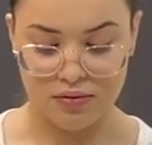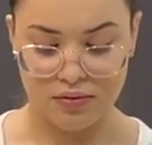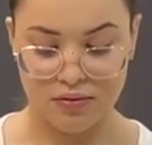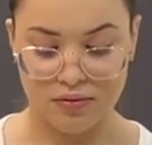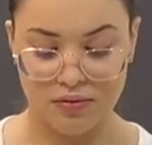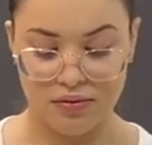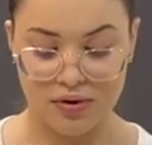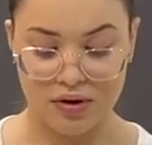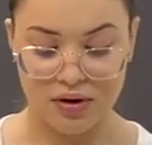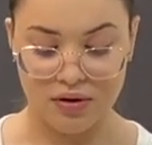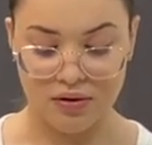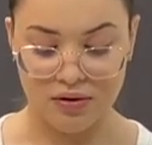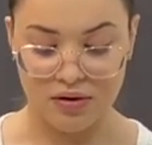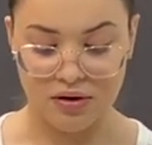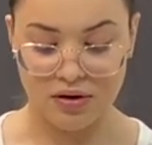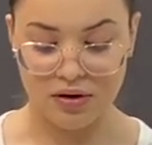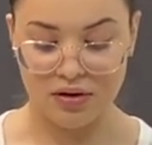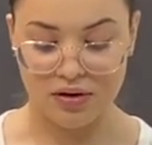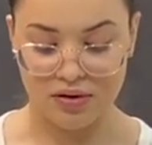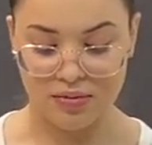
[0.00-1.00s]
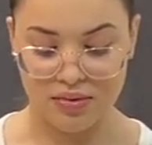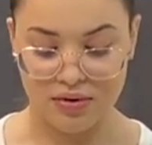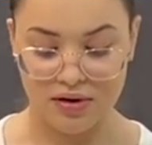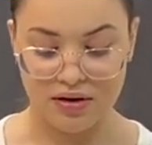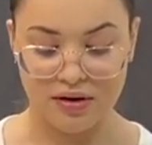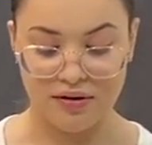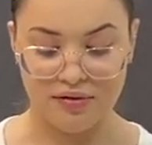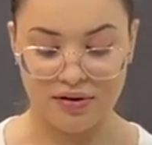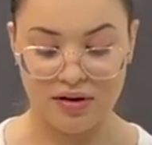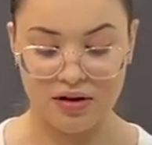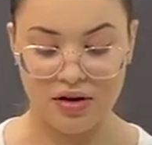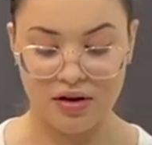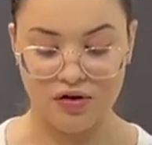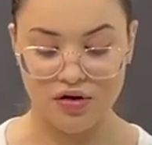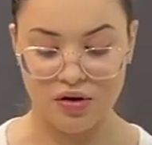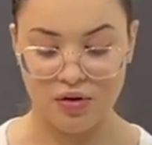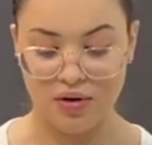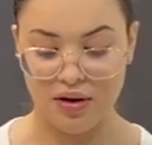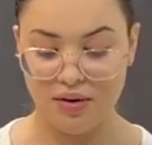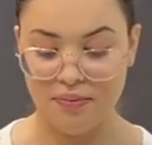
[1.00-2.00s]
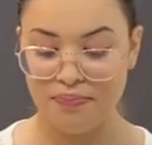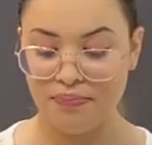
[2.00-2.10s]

really good. They're gonna be definitely chewy.